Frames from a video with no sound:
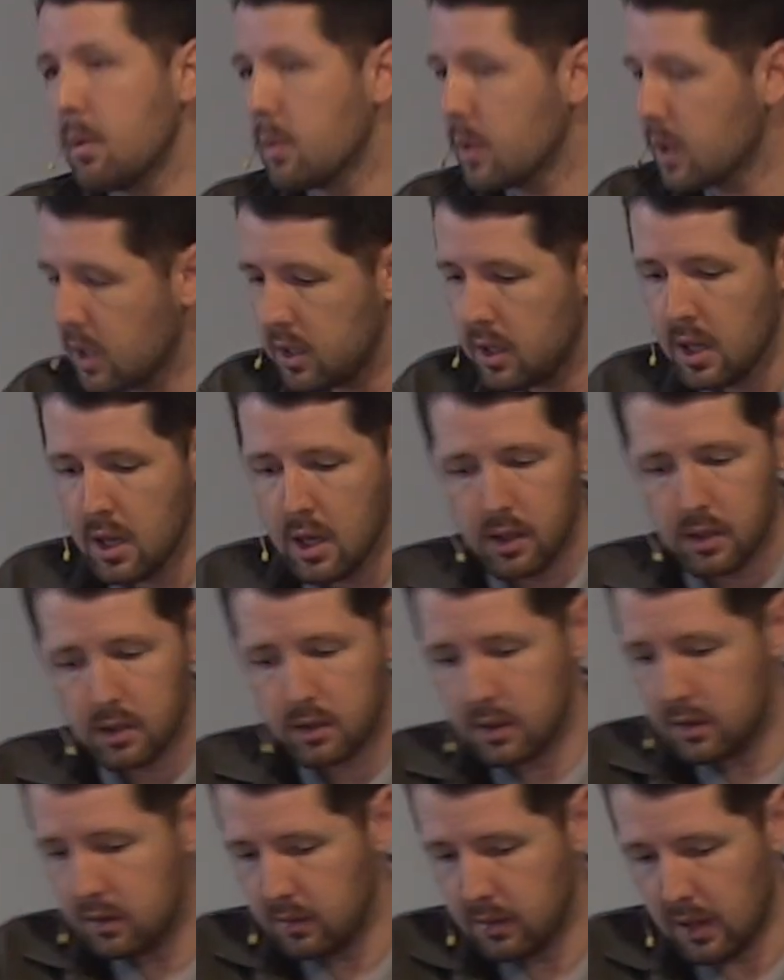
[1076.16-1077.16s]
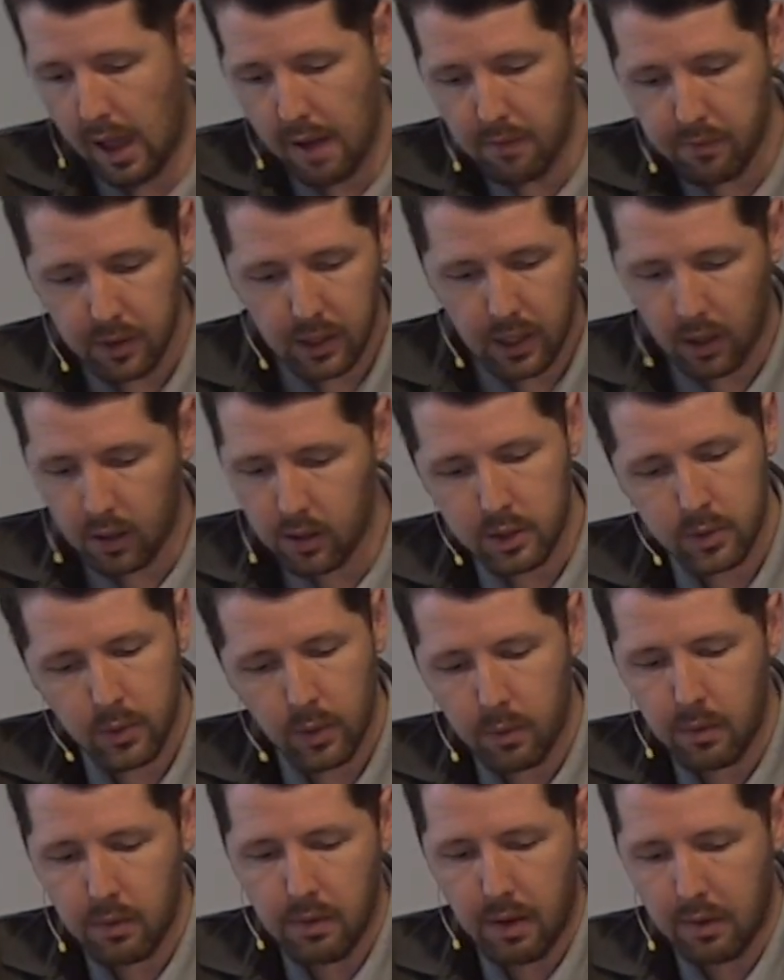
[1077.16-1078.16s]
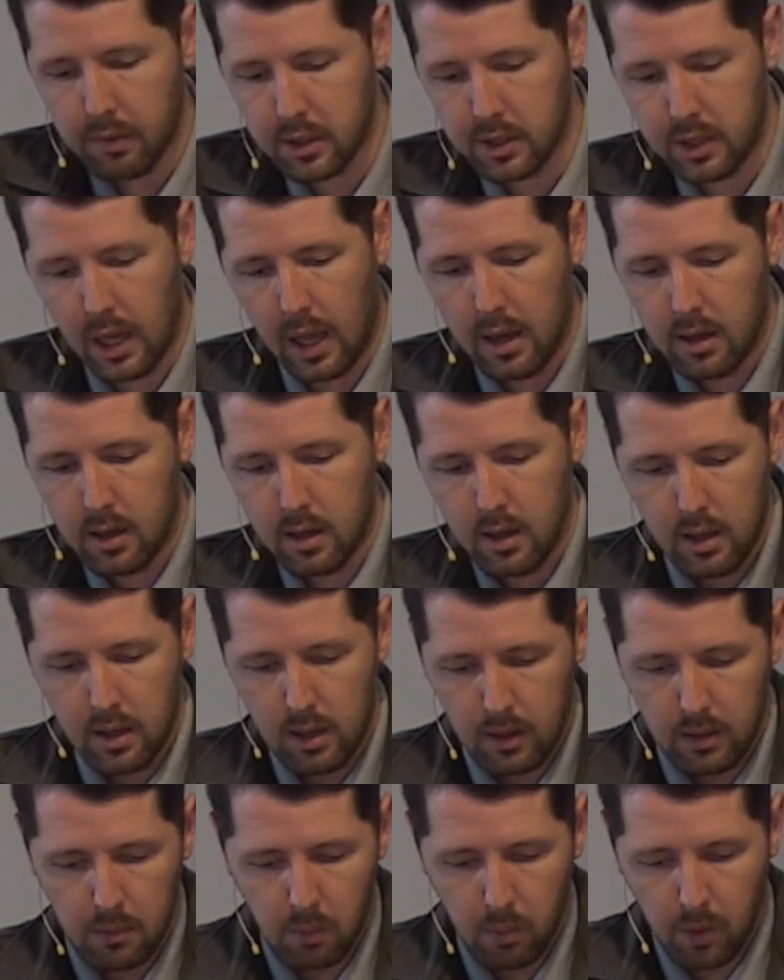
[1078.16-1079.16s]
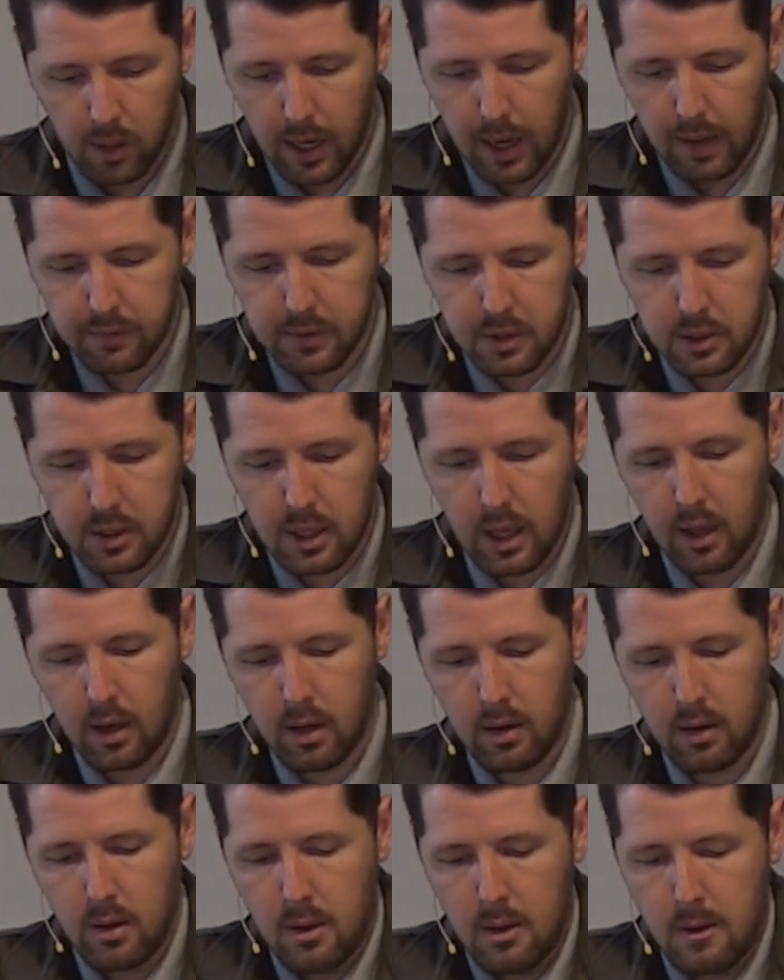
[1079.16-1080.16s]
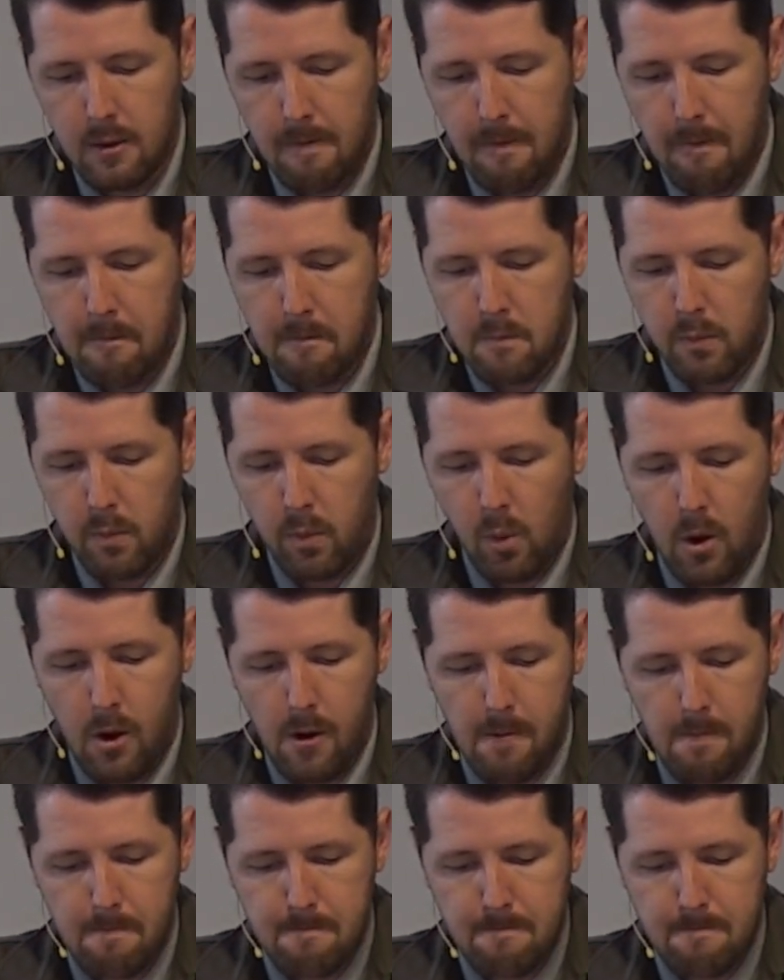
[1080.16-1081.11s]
We're going to, every careless word we've ever said, we're going to have to stand for.